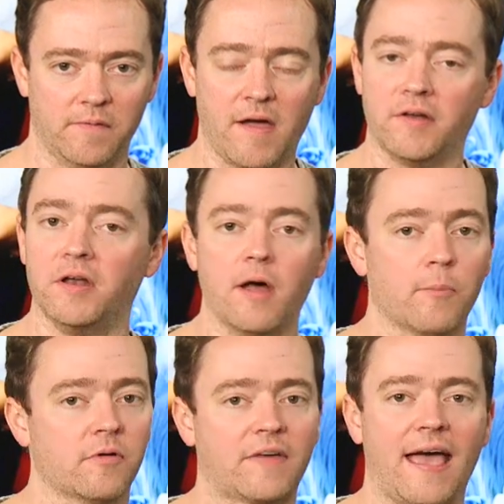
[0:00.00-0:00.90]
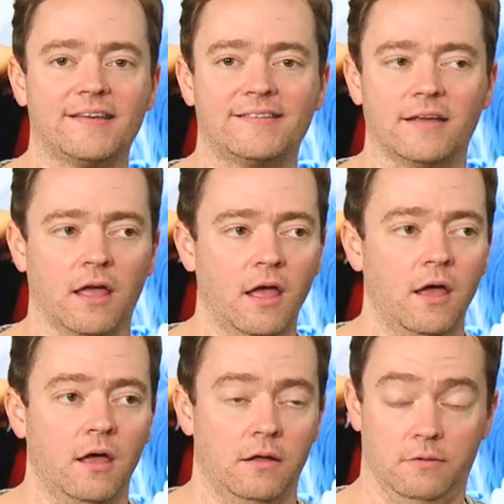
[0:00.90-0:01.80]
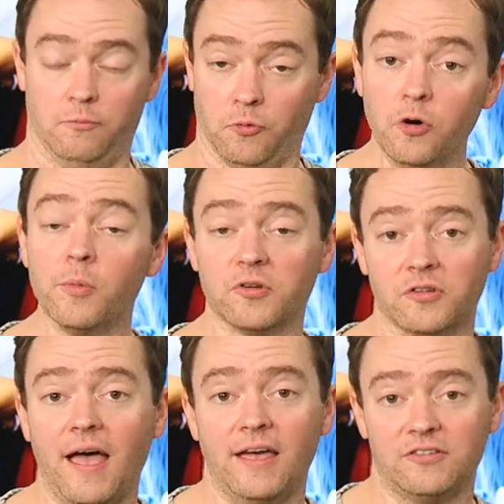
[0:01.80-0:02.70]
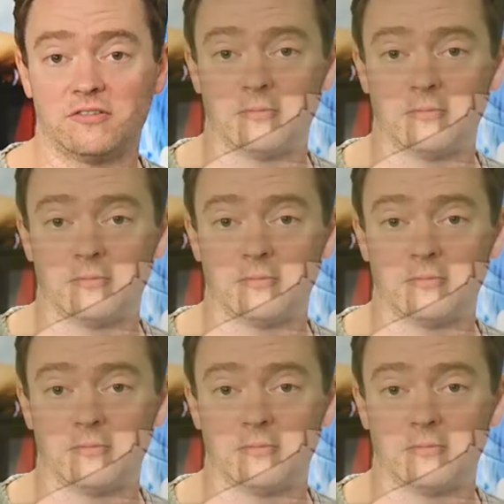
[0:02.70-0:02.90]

We've gotten a number of casting rumors last